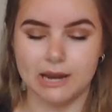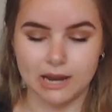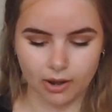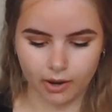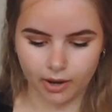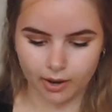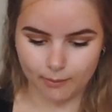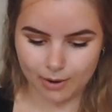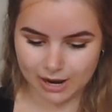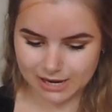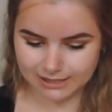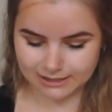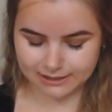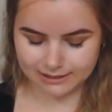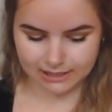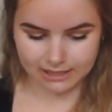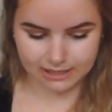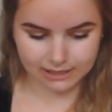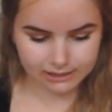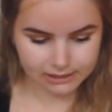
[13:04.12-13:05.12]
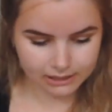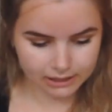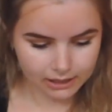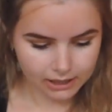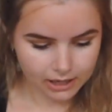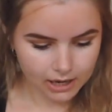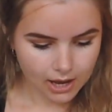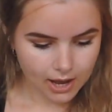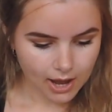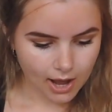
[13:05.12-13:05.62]
high-waisted,
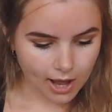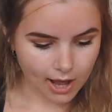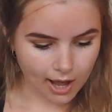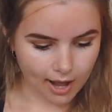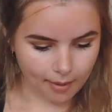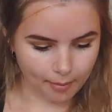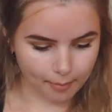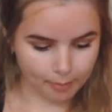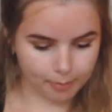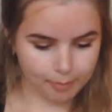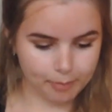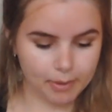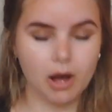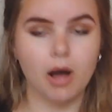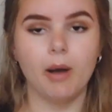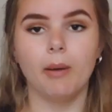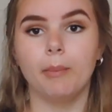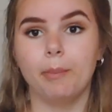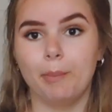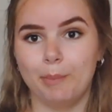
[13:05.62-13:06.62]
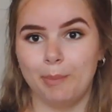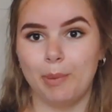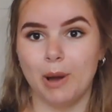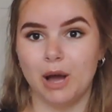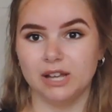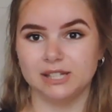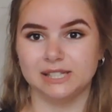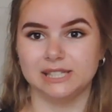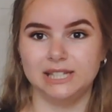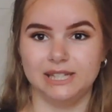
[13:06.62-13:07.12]
but
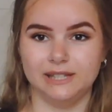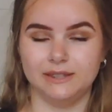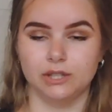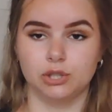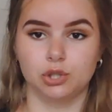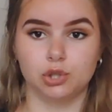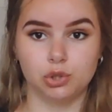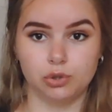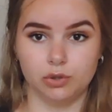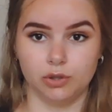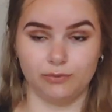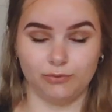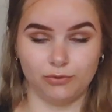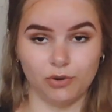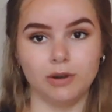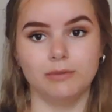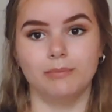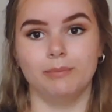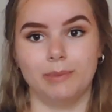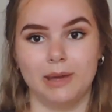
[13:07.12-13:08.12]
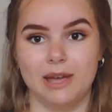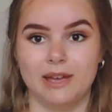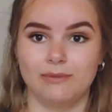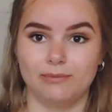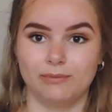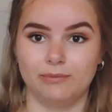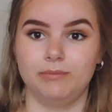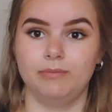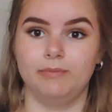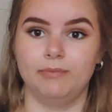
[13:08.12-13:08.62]
personally the front bit
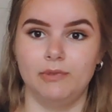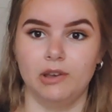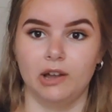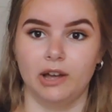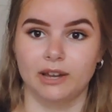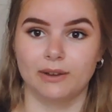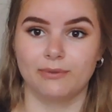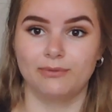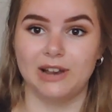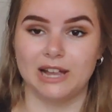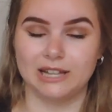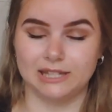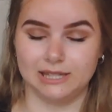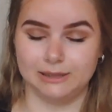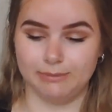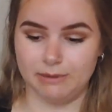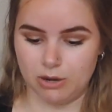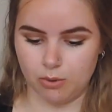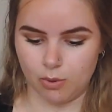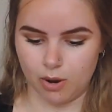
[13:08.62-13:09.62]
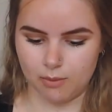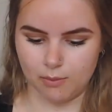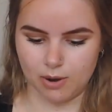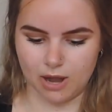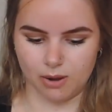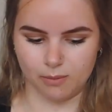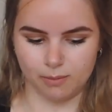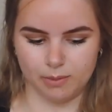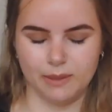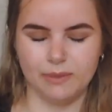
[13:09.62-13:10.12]
like flatters me quite
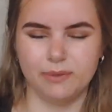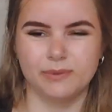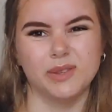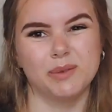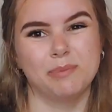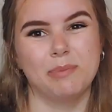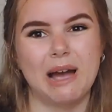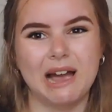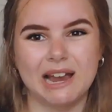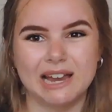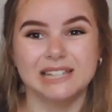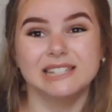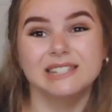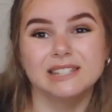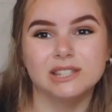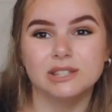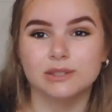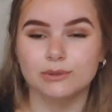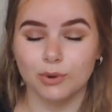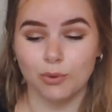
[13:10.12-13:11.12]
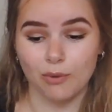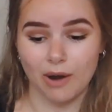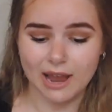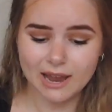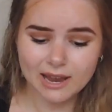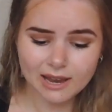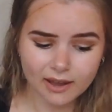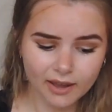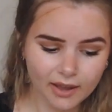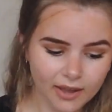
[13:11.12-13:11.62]
well, but the back isn't
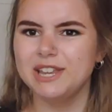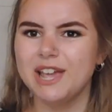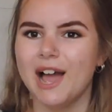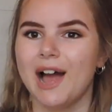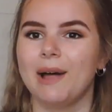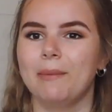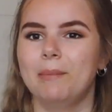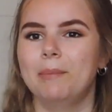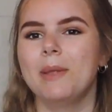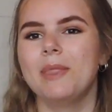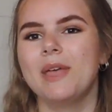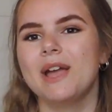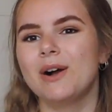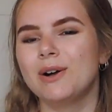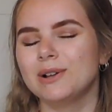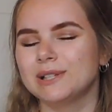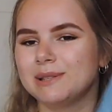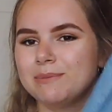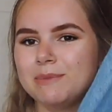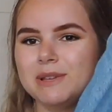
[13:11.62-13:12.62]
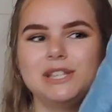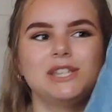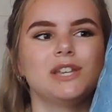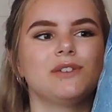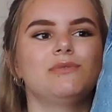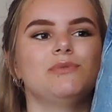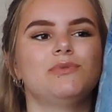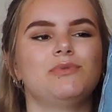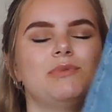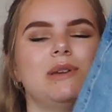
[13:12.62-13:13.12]
great. And yeah, but they are something
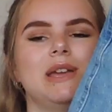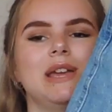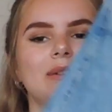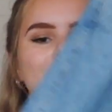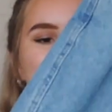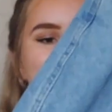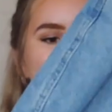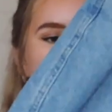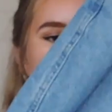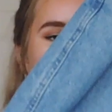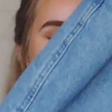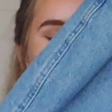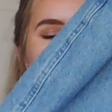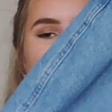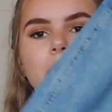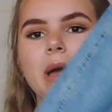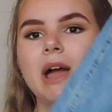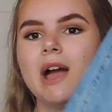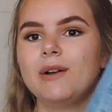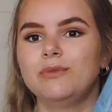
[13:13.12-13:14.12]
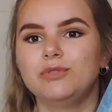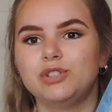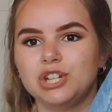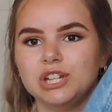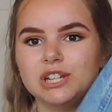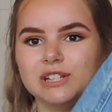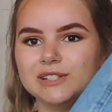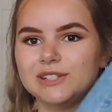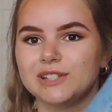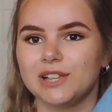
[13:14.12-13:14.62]
different for me. I've never owned a pair of
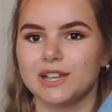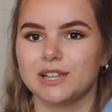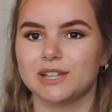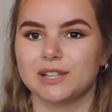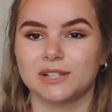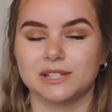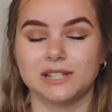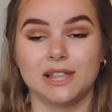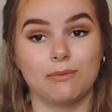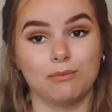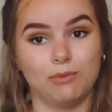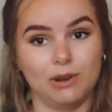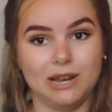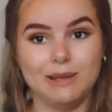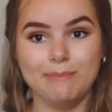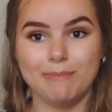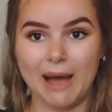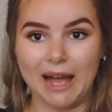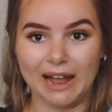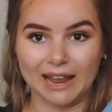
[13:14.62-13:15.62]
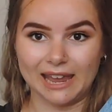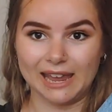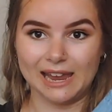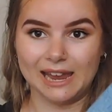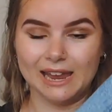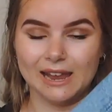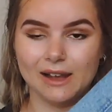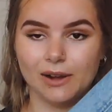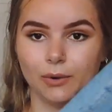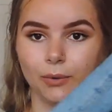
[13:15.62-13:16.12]
jeans like, because they're really
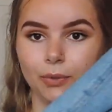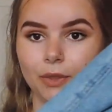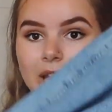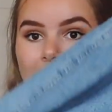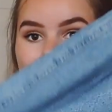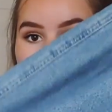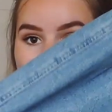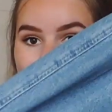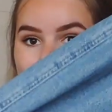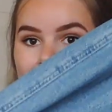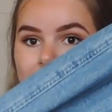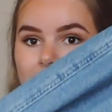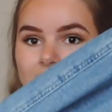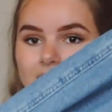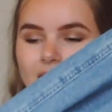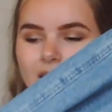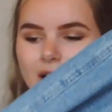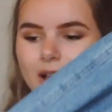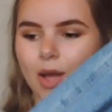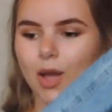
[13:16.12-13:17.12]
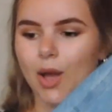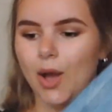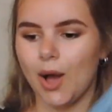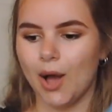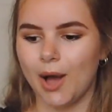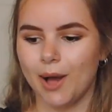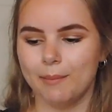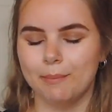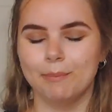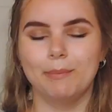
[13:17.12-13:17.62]
baggy on the legs,
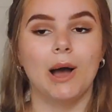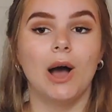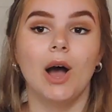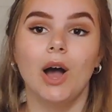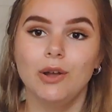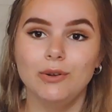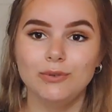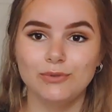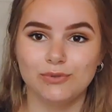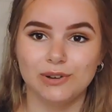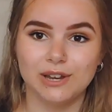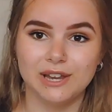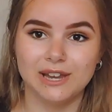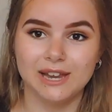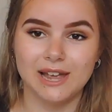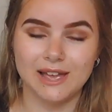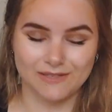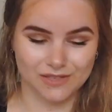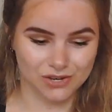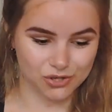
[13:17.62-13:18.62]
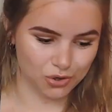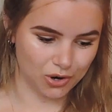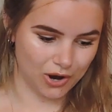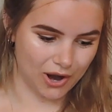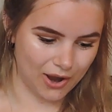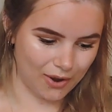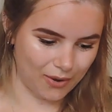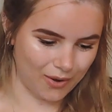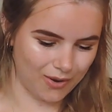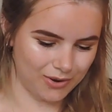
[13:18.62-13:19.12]
but hopefully in the try
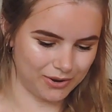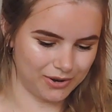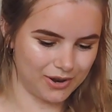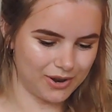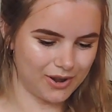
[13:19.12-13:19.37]
on